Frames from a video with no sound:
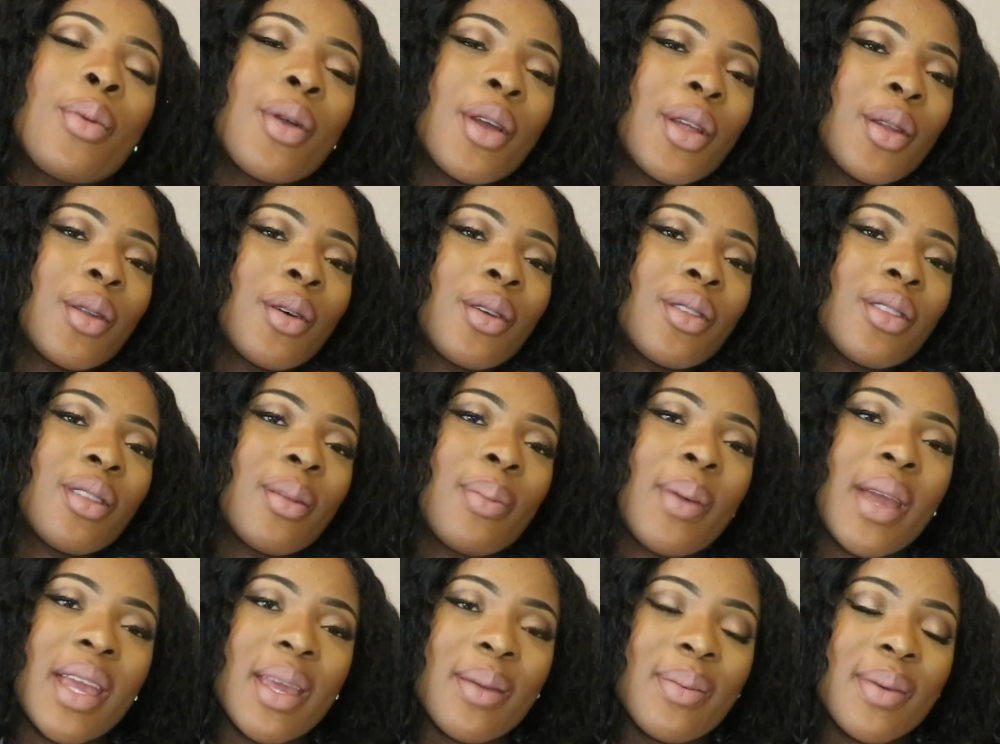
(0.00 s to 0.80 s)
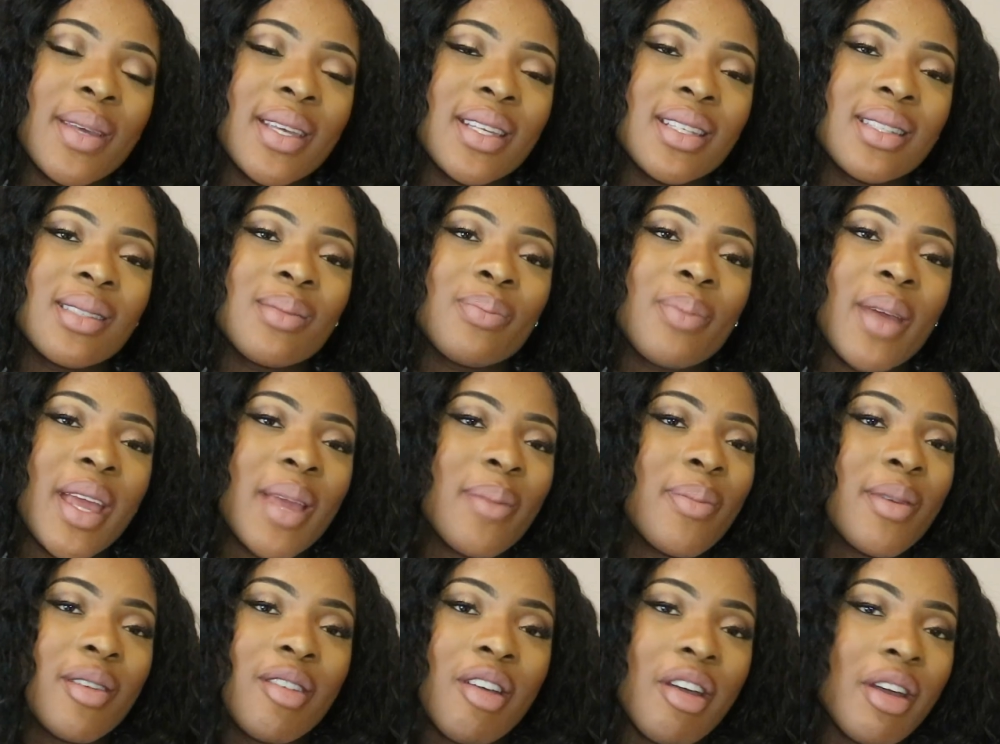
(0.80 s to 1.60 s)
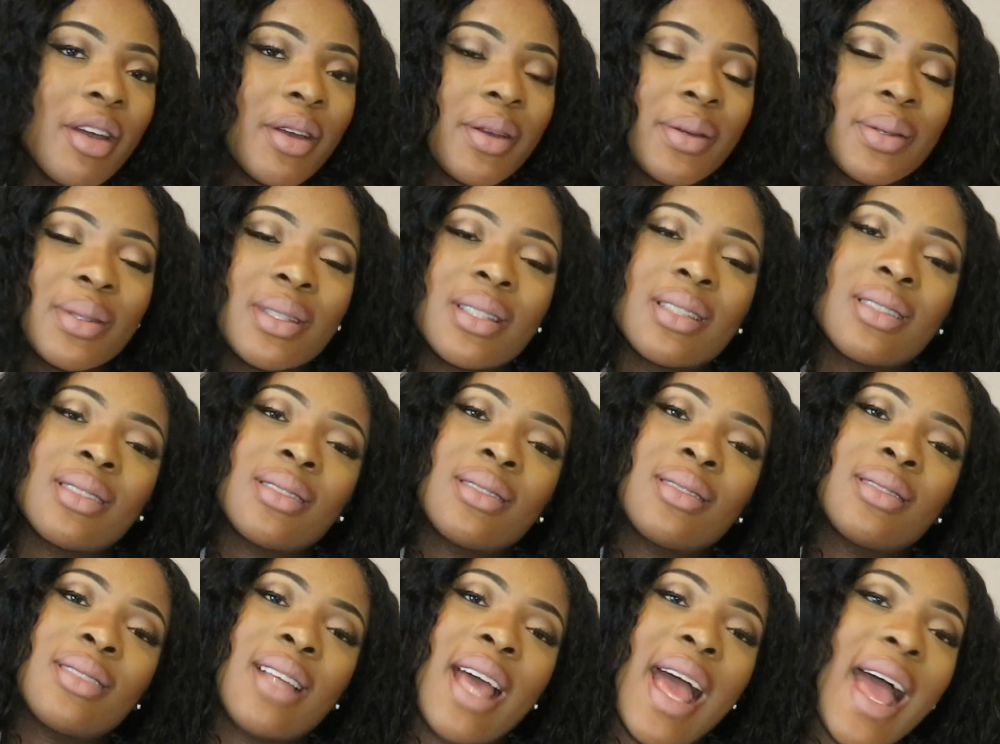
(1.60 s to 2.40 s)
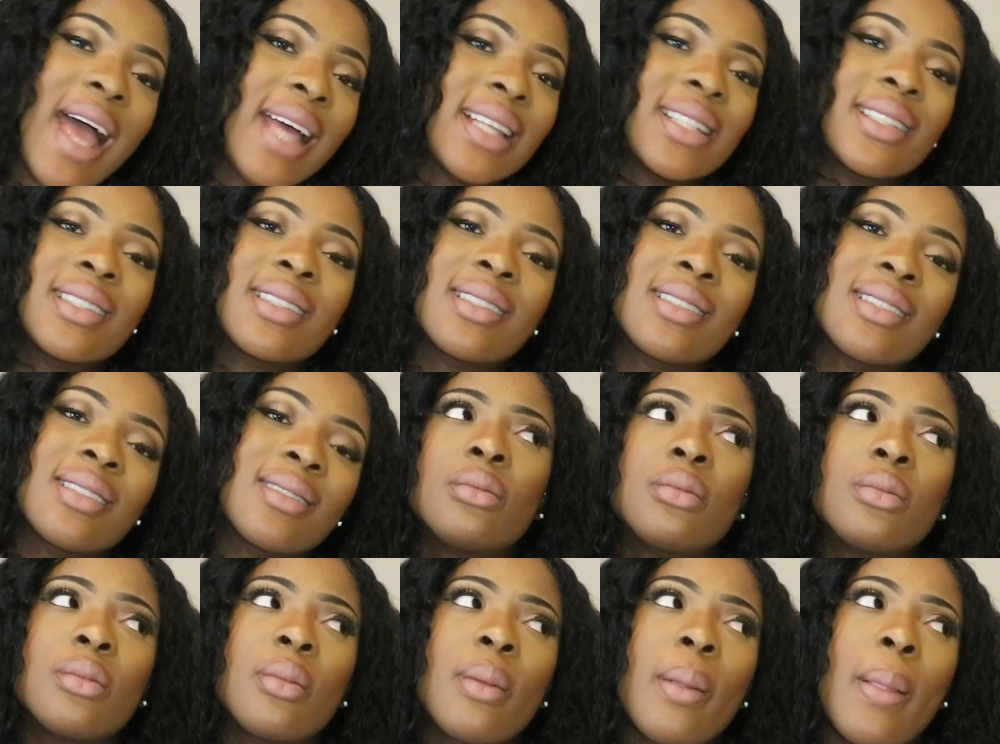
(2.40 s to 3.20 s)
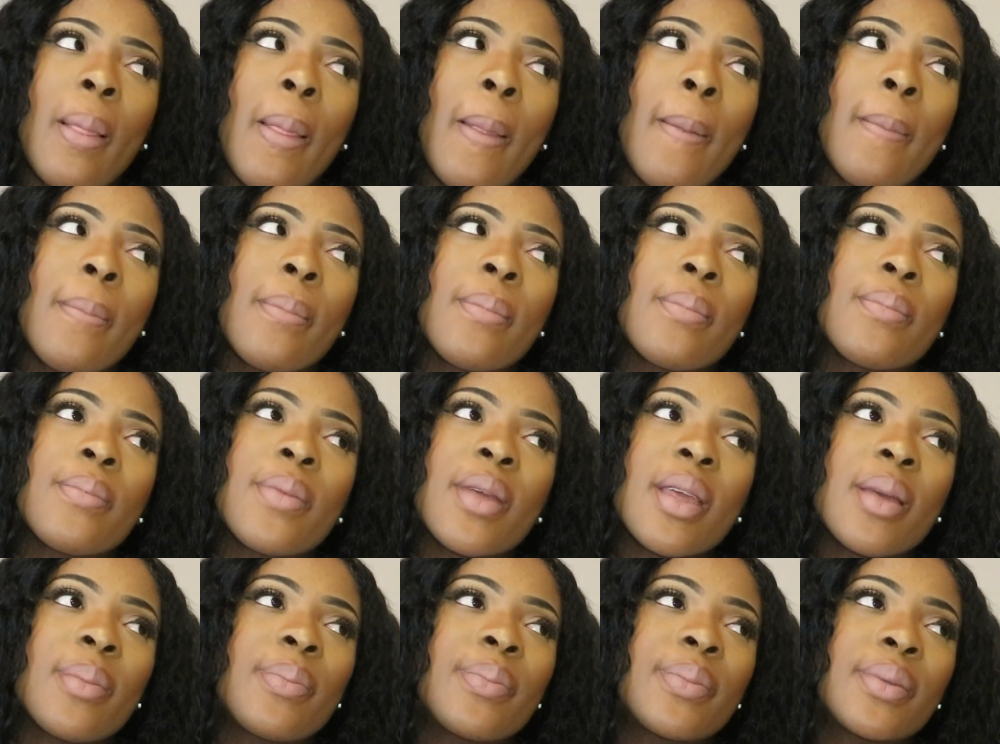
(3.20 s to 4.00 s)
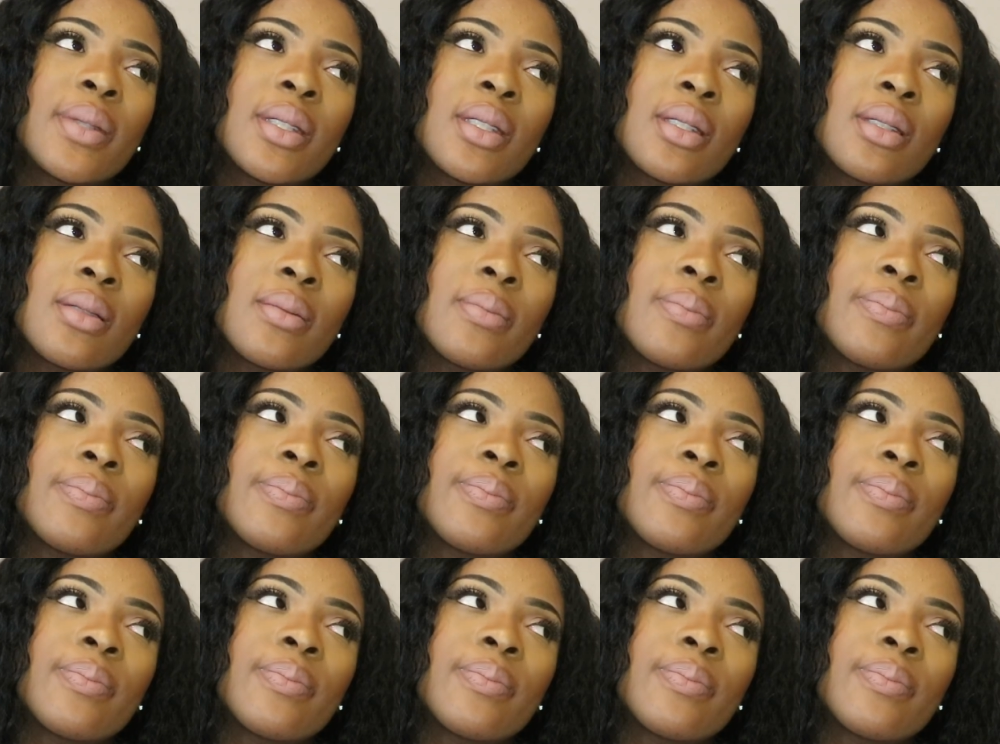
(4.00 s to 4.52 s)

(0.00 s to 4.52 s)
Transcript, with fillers: Putting on the baby's baby grows and hats, bibs,